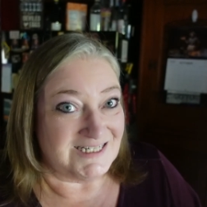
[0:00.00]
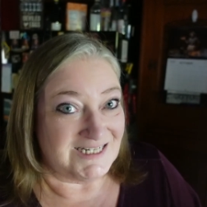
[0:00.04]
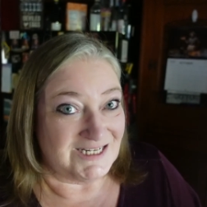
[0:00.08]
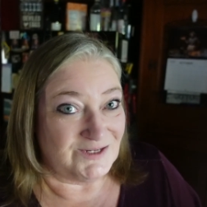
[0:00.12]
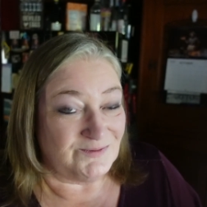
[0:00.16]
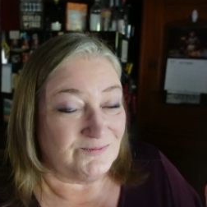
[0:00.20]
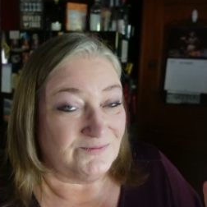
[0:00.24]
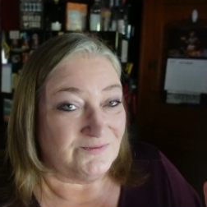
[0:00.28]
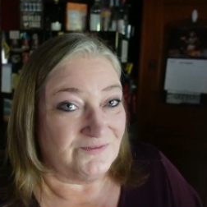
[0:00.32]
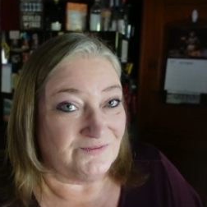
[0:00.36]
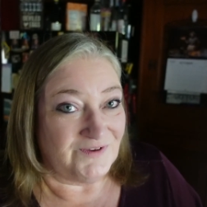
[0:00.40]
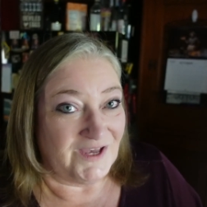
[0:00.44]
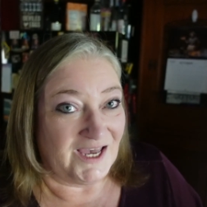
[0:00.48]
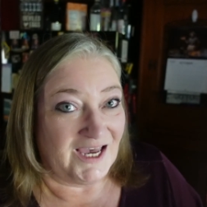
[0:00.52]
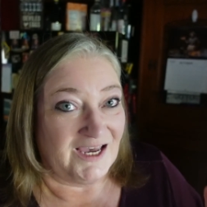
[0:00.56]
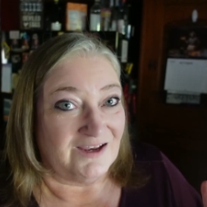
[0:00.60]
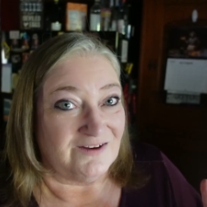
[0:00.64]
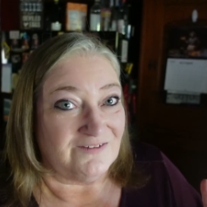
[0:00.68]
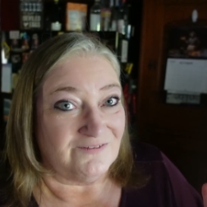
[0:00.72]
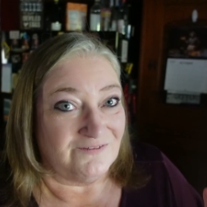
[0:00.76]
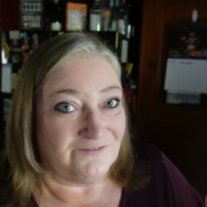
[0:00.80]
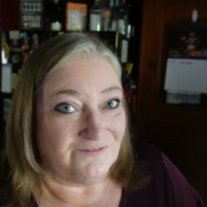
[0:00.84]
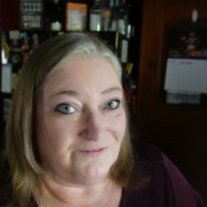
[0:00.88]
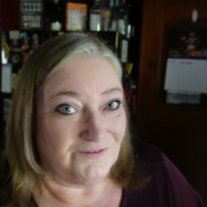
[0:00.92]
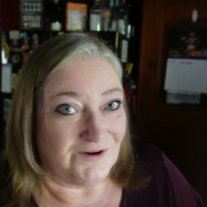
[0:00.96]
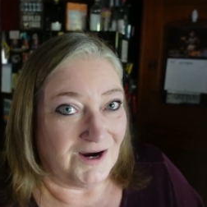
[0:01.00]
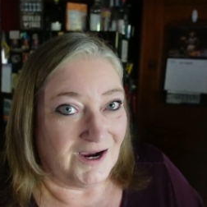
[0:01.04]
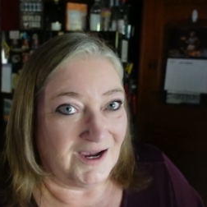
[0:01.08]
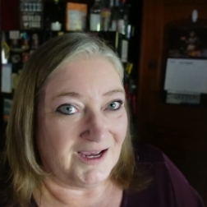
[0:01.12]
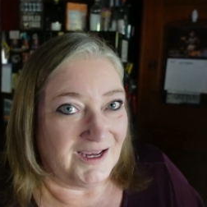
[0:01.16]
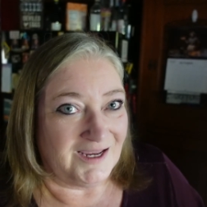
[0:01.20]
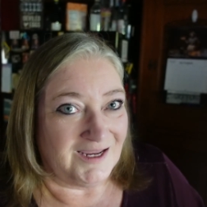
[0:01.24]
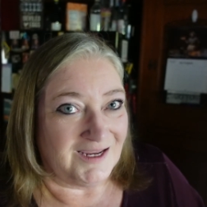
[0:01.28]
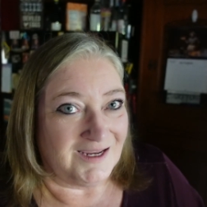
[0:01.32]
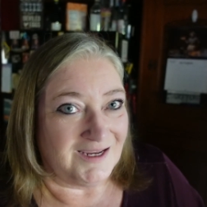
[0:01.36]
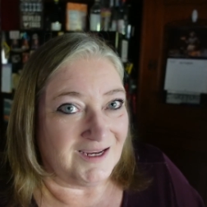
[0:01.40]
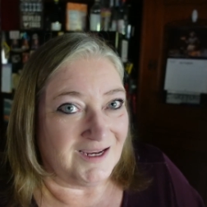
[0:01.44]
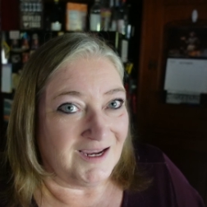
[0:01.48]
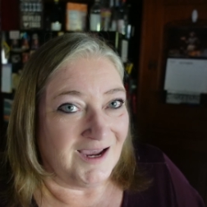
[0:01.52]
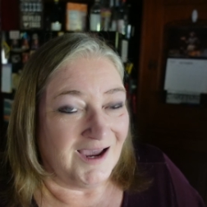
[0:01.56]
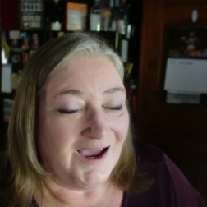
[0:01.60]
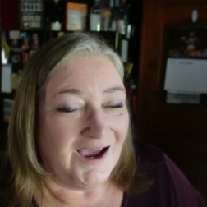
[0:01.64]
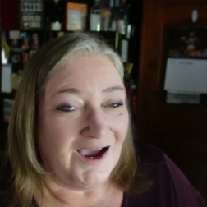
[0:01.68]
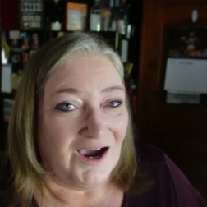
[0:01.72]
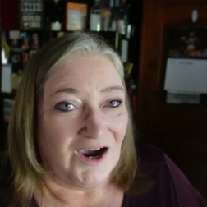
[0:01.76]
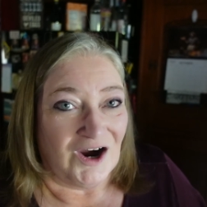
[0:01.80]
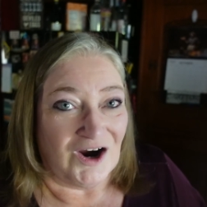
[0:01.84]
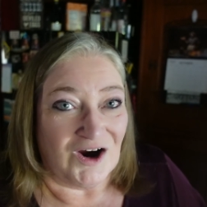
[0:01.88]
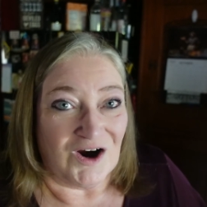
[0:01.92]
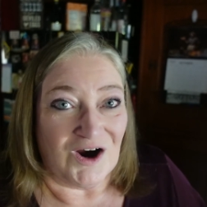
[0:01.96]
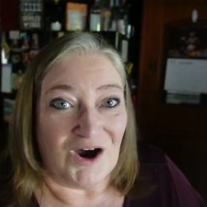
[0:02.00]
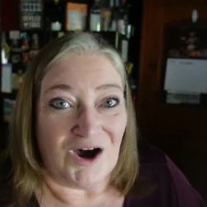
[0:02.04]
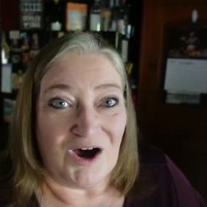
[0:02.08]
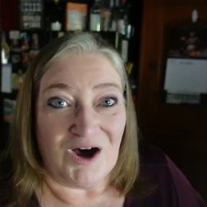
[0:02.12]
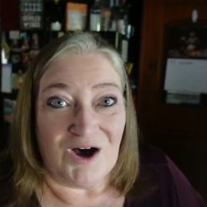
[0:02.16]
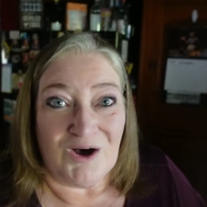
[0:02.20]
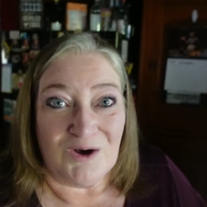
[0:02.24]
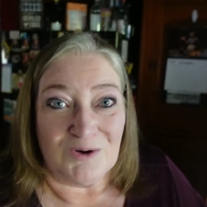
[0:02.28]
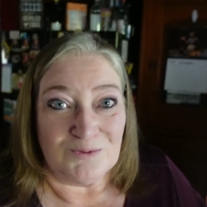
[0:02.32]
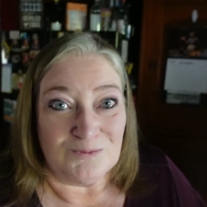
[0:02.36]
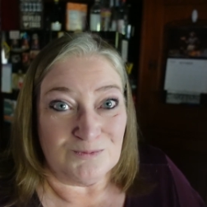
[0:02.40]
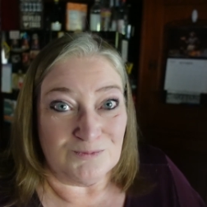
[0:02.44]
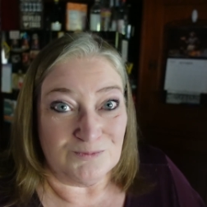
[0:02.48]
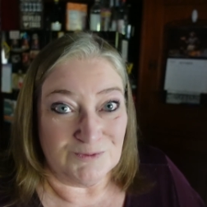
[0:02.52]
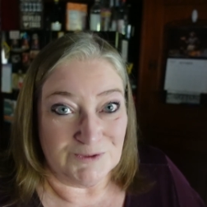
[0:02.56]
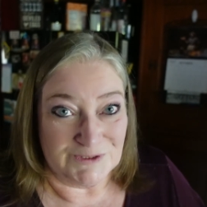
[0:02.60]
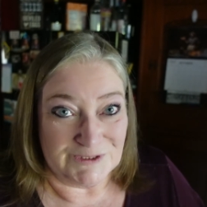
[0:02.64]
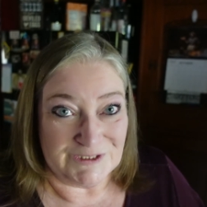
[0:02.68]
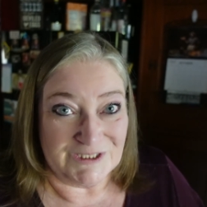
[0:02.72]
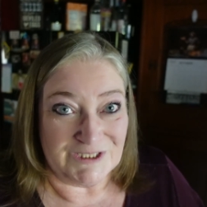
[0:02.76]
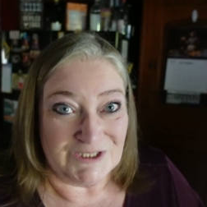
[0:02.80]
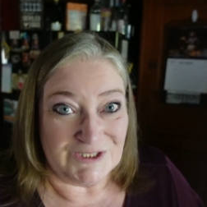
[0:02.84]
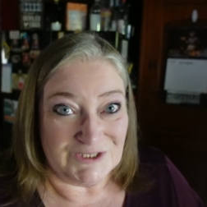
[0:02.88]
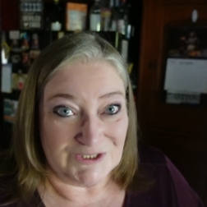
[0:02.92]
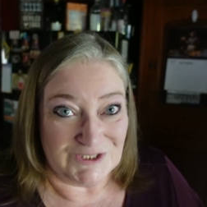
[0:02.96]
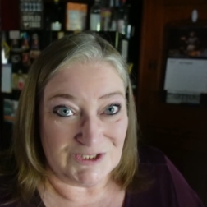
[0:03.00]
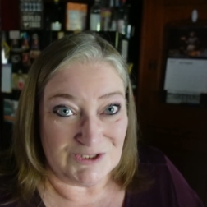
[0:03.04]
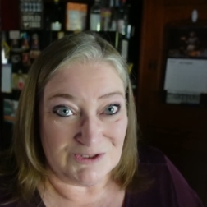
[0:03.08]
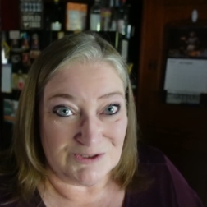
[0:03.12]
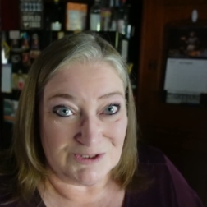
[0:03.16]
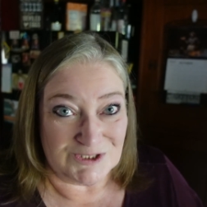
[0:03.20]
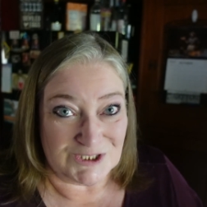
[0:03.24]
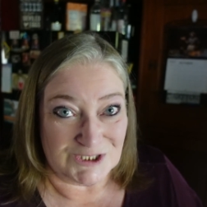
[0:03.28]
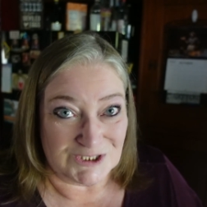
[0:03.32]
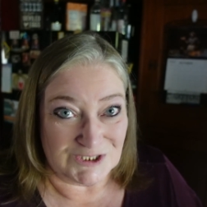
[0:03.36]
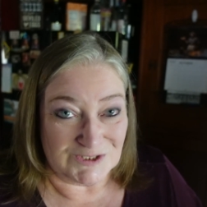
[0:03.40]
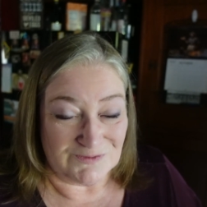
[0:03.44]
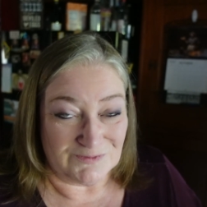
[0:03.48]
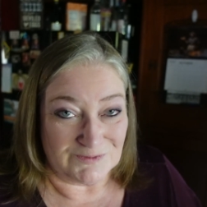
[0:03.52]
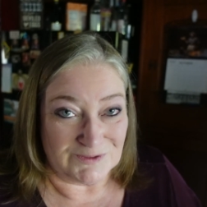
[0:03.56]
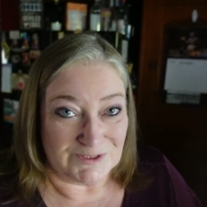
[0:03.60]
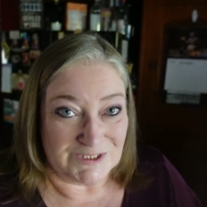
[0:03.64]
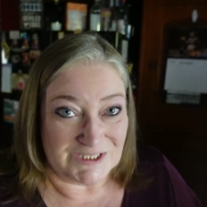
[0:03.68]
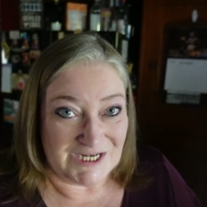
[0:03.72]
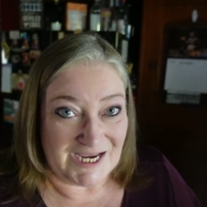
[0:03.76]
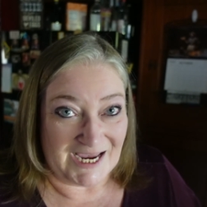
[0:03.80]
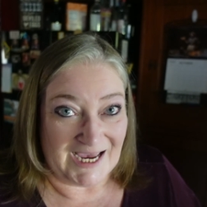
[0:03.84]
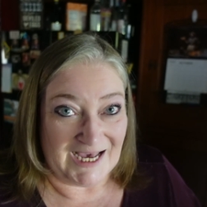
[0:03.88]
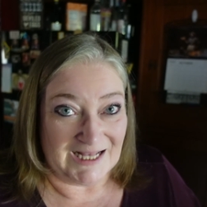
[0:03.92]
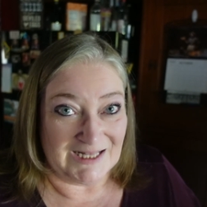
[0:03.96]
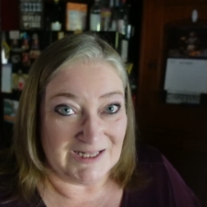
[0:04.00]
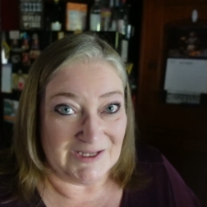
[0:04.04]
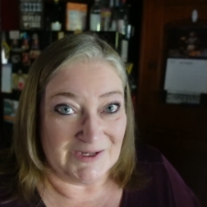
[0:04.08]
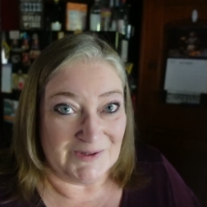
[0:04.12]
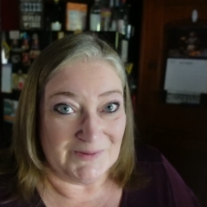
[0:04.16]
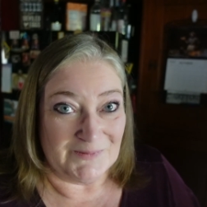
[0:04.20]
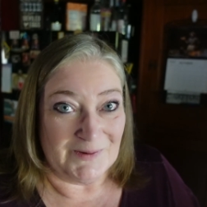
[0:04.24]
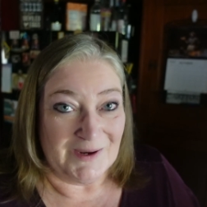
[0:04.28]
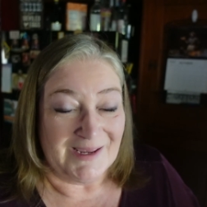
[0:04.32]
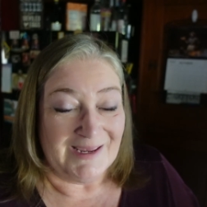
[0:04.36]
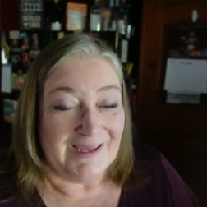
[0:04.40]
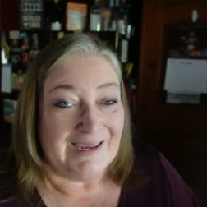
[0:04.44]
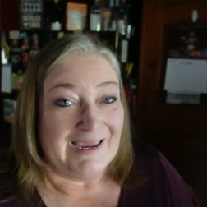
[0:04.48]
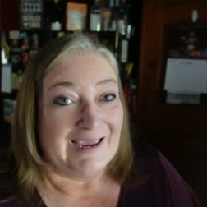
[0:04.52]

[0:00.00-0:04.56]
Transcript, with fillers: deep fat frying are all really good uses for tallow